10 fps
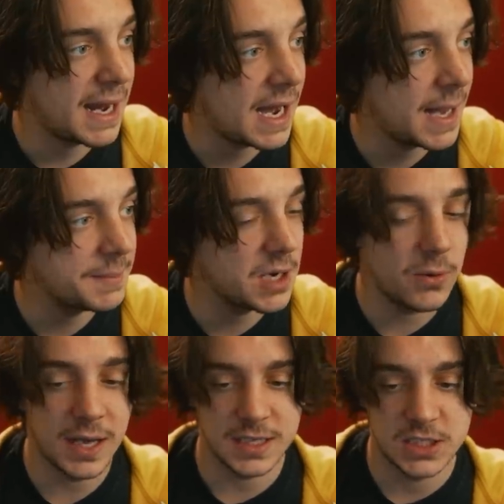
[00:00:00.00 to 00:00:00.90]
I'm
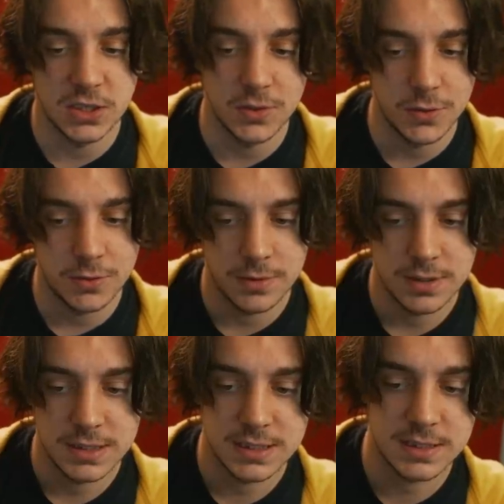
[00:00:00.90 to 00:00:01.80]
going to
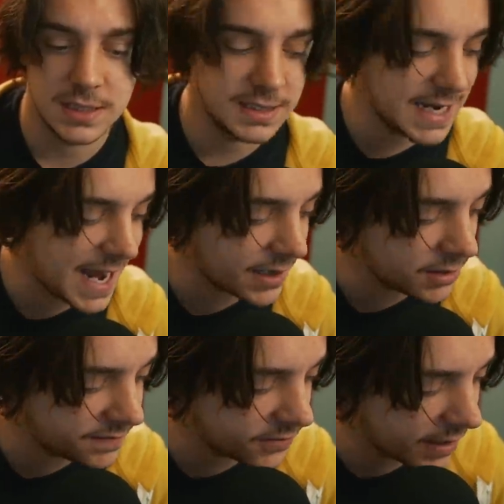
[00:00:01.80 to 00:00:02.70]
skedaddle
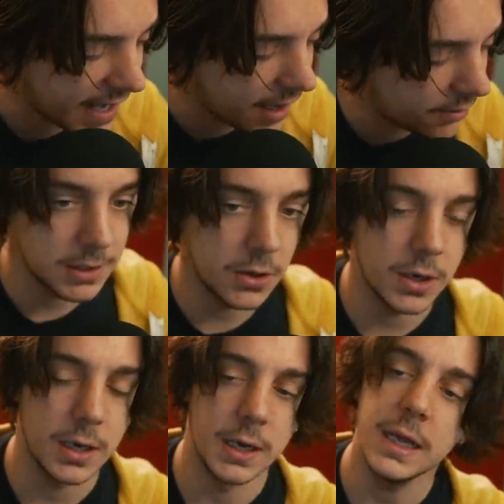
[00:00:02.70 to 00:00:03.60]
for now. Go
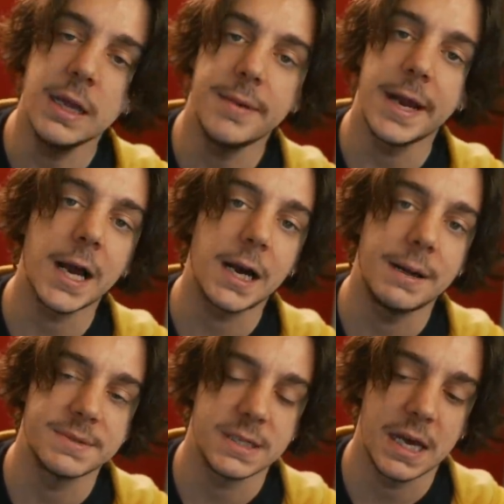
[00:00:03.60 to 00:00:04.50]
to
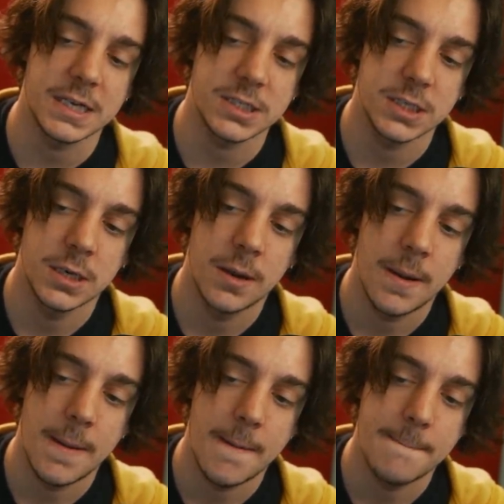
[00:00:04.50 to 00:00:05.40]
ebay.com slash
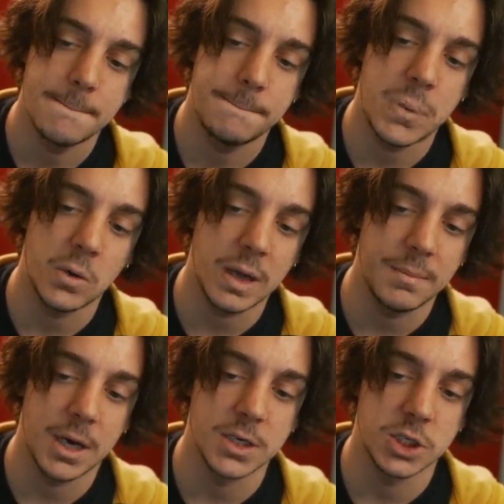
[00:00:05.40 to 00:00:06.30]

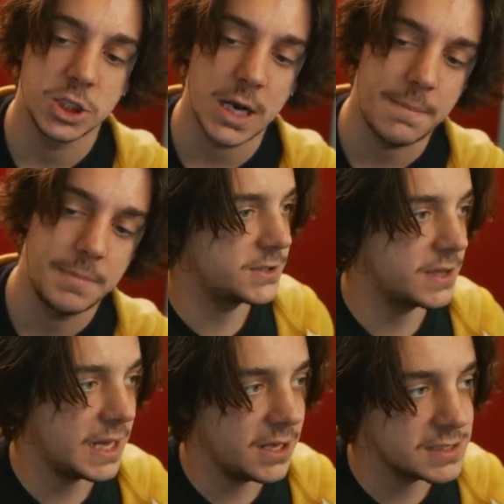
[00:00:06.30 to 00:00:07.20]
Pokemon shop.
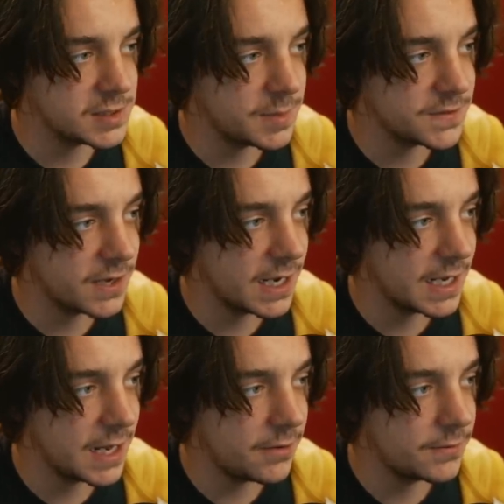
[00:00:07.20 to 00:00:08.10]
Thank you guys so much for hanging
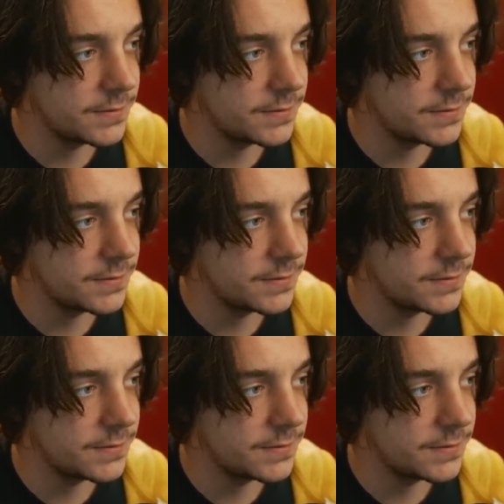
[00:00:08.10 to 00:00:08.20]
out.